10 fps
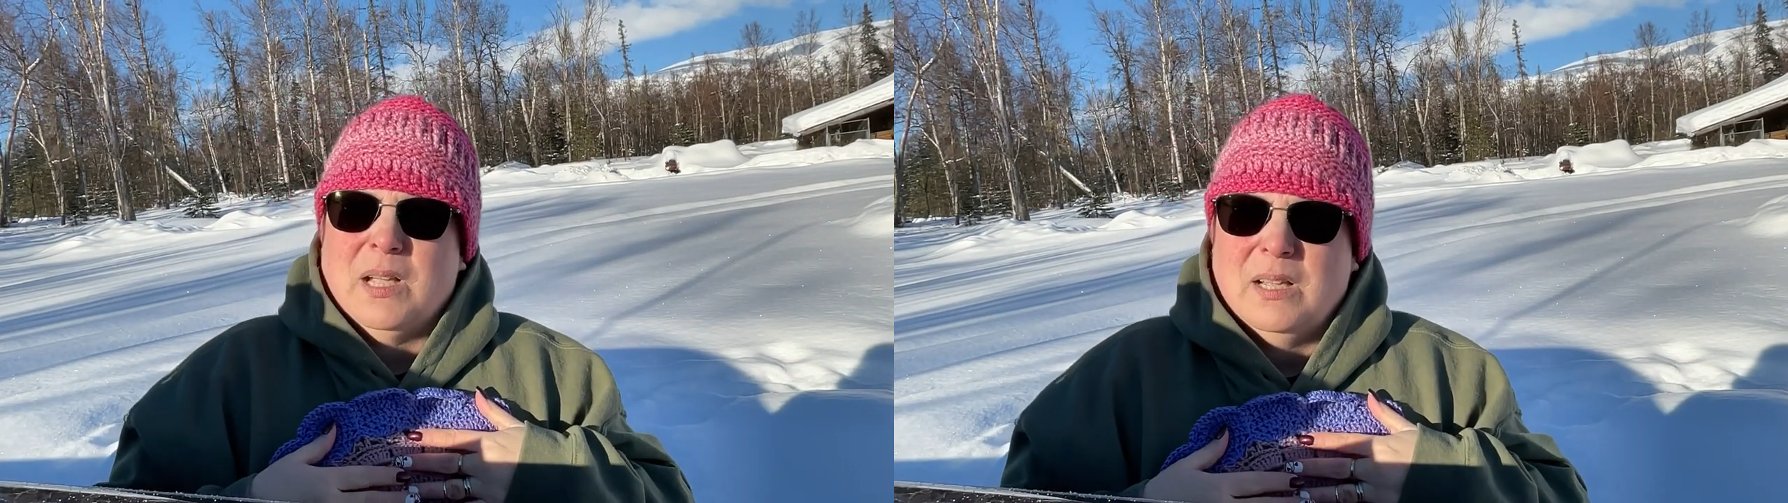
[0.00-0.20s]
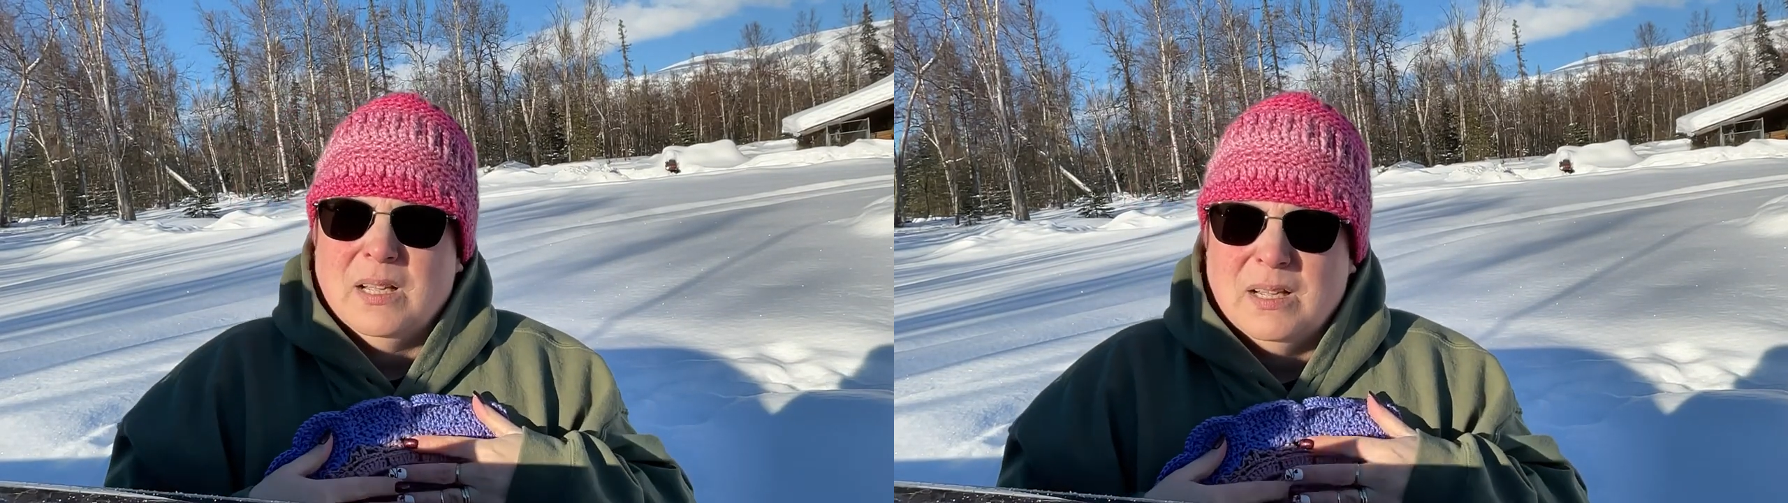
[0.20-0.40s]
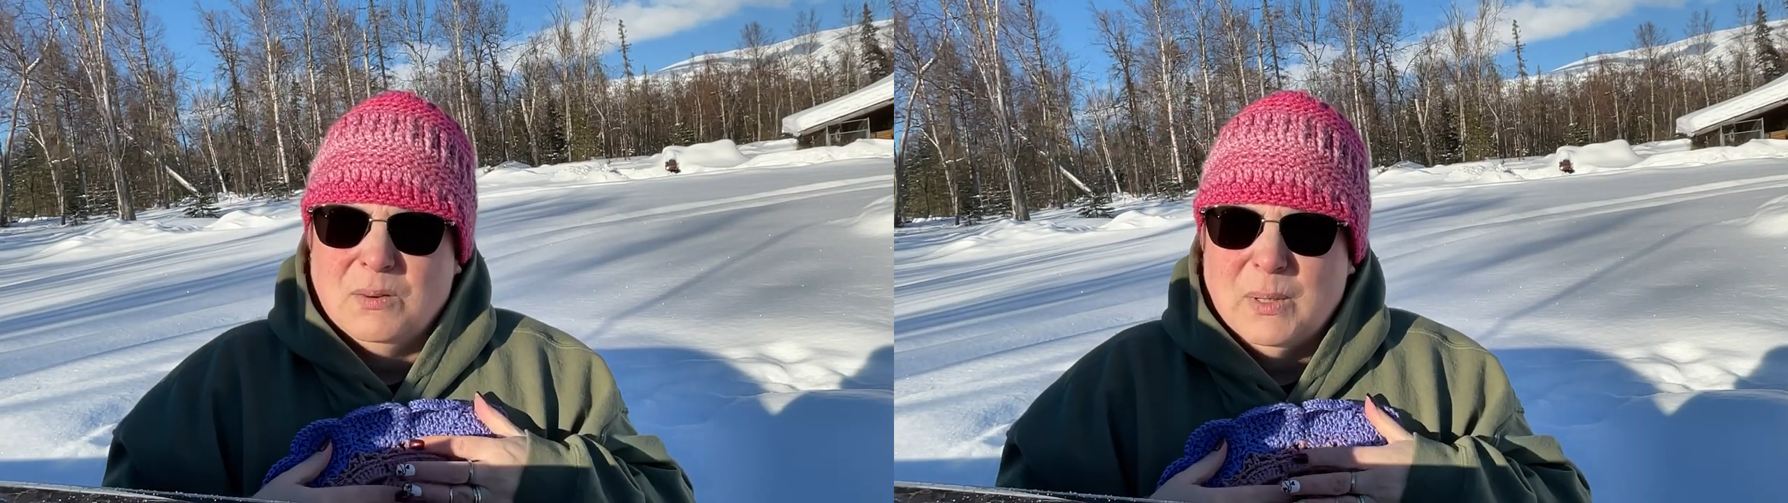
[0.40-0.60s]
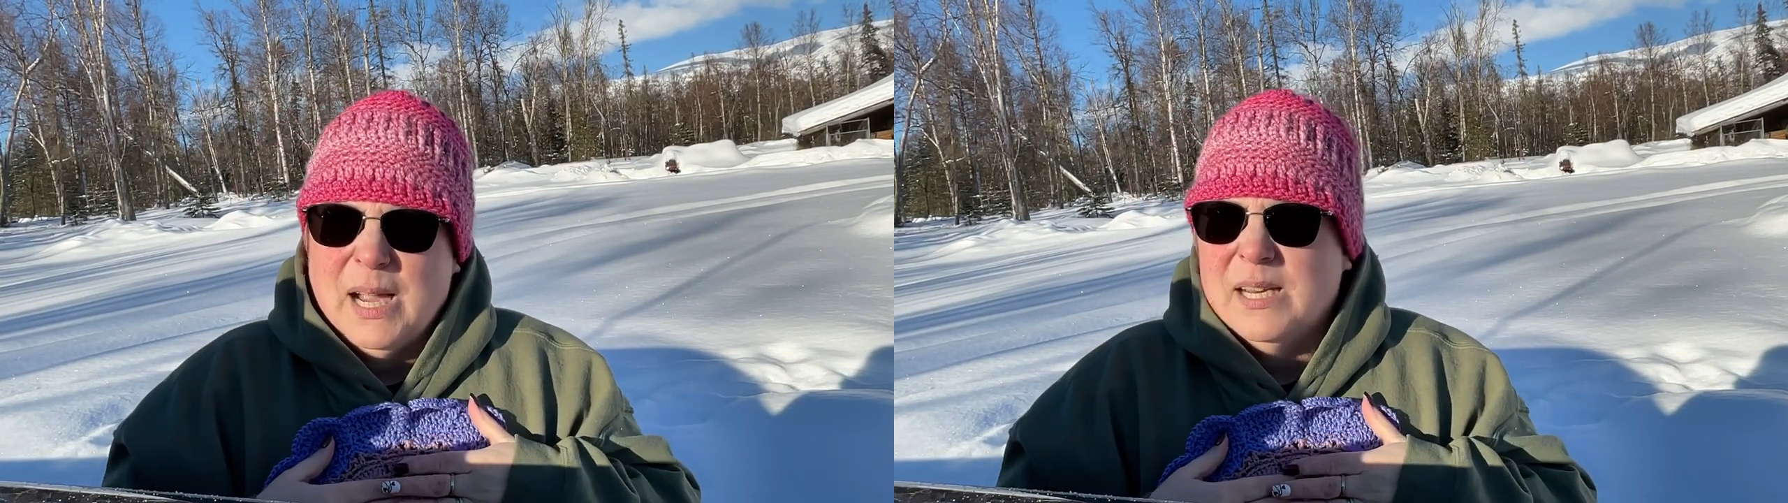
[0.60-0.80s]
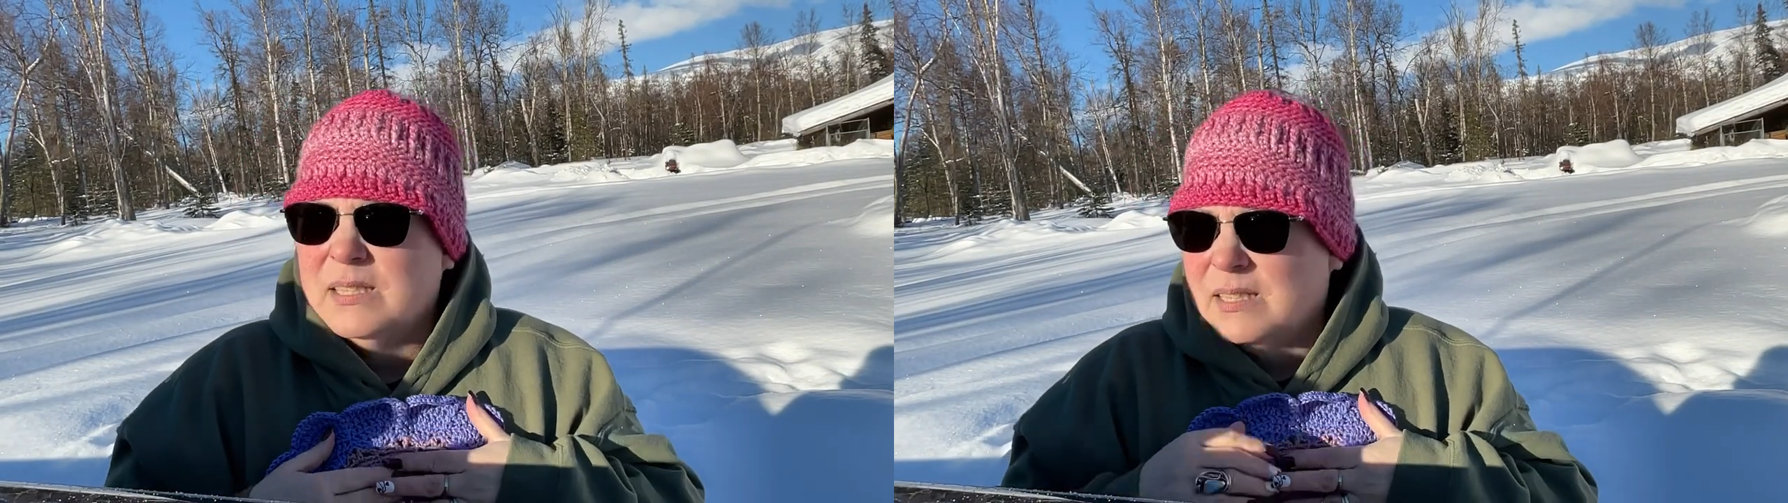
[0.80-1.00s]
uh, we
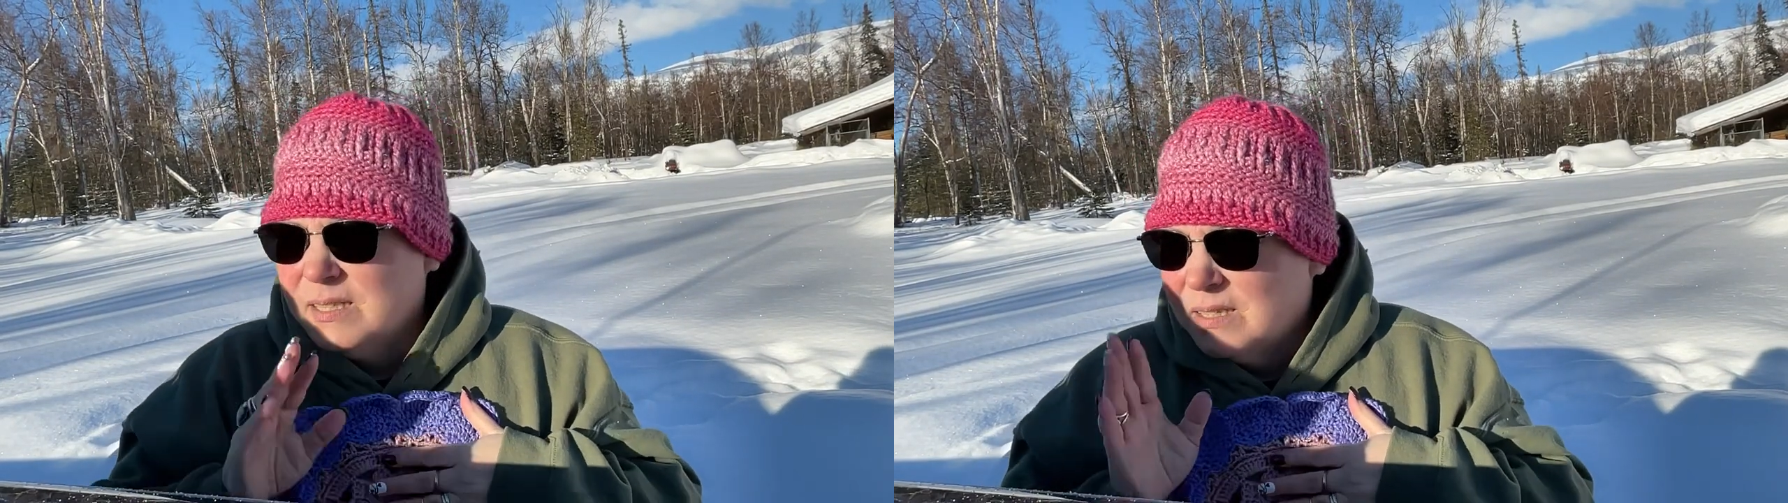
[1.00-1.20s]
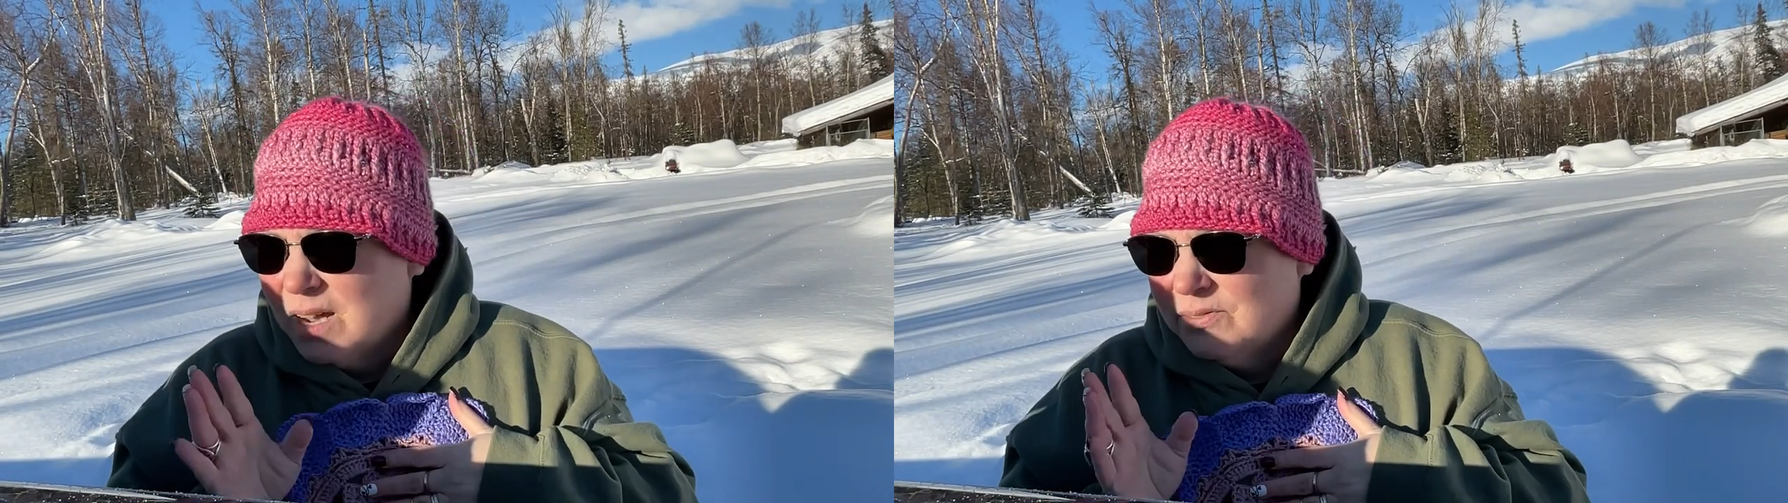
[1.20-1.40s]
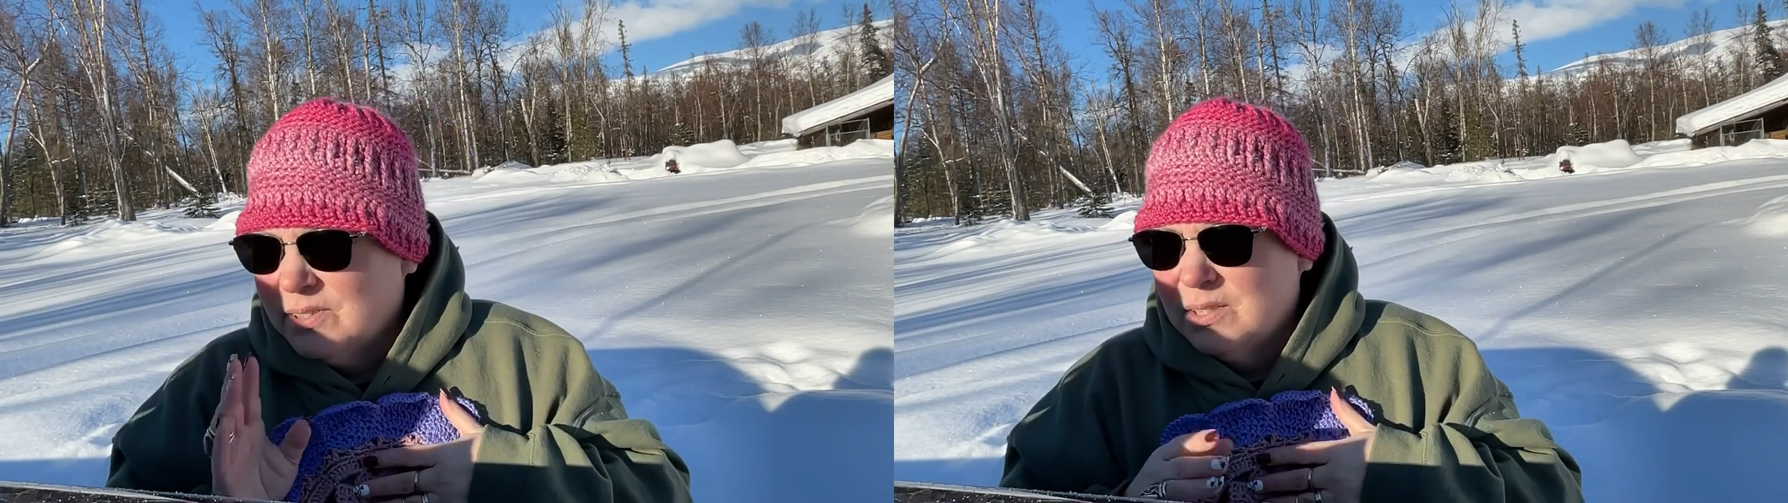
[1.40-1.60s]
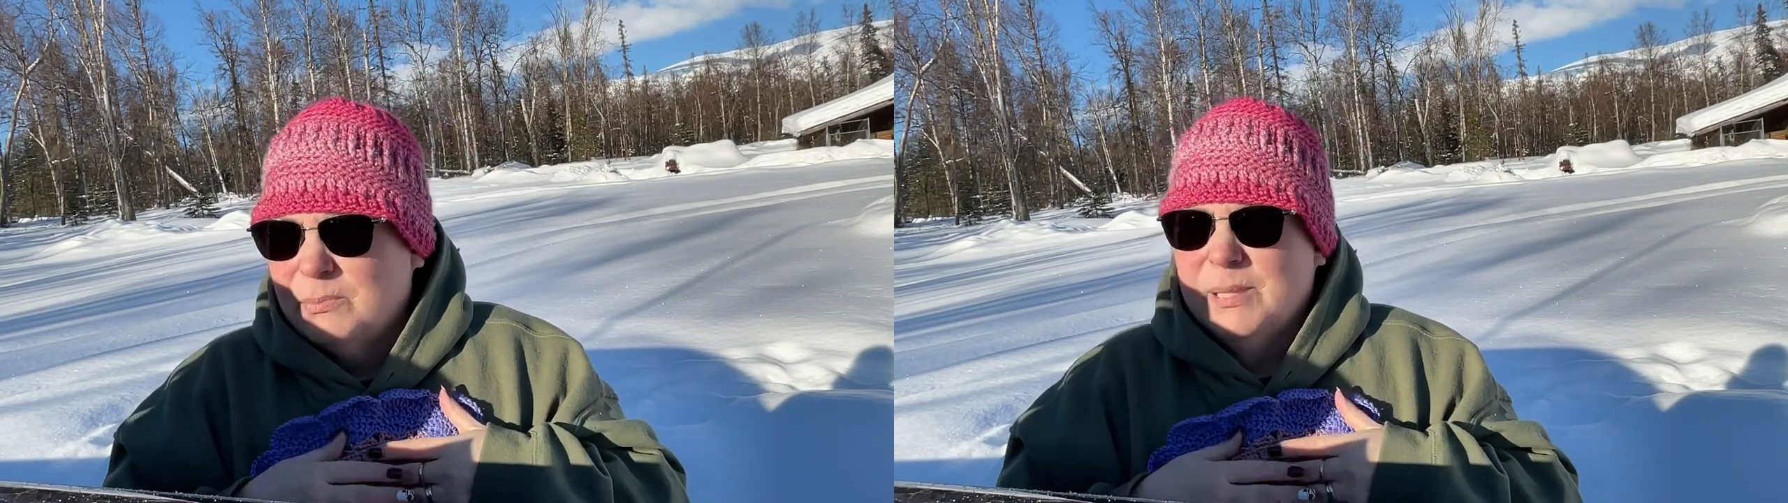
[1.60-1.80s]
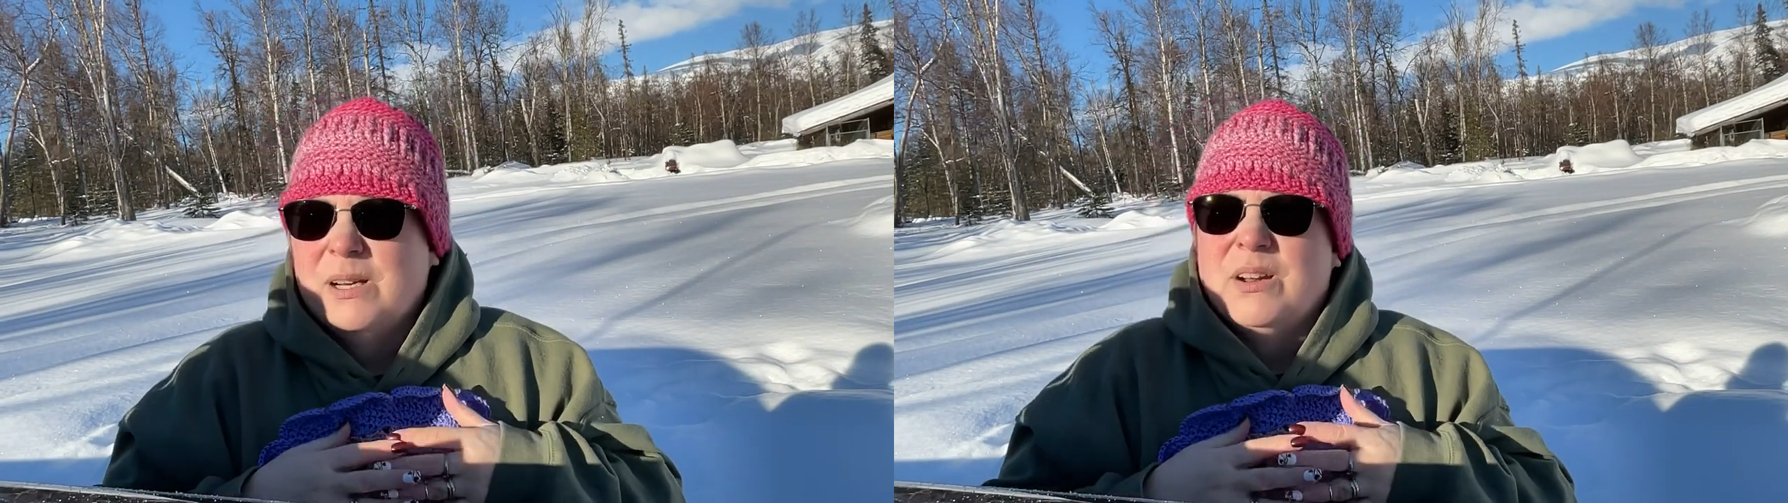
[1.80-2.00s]
kind of slid off a little
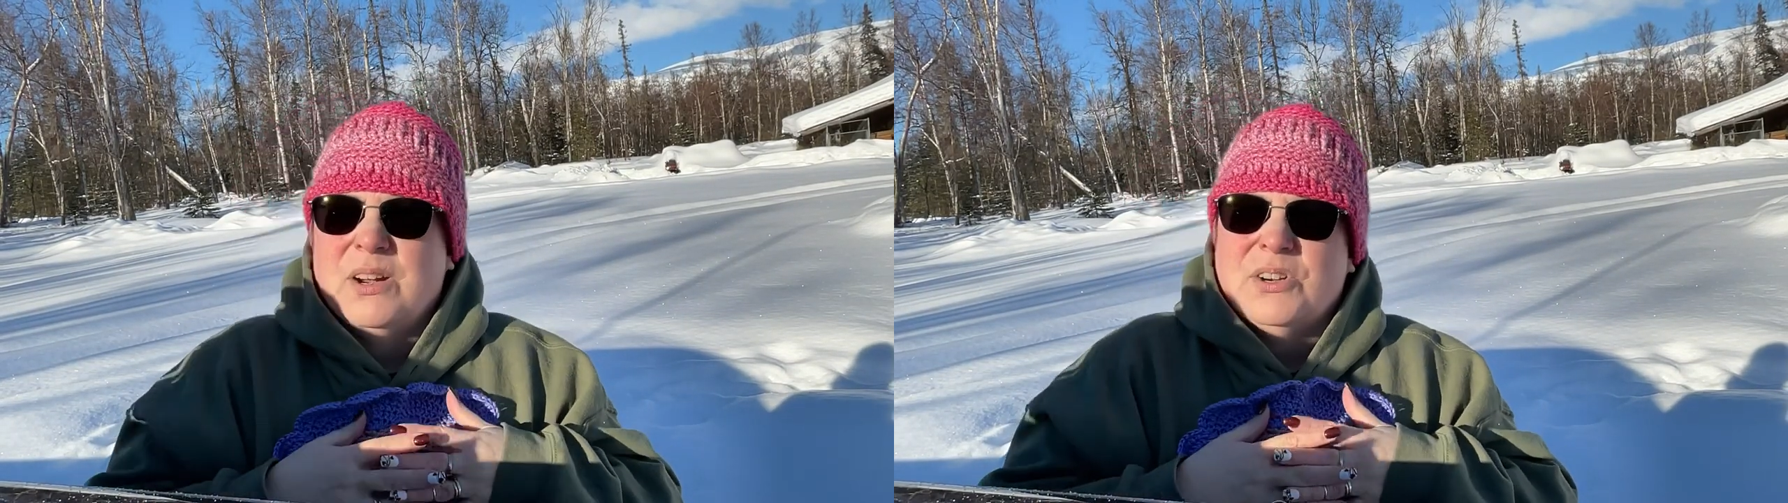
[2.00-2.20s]
bit on our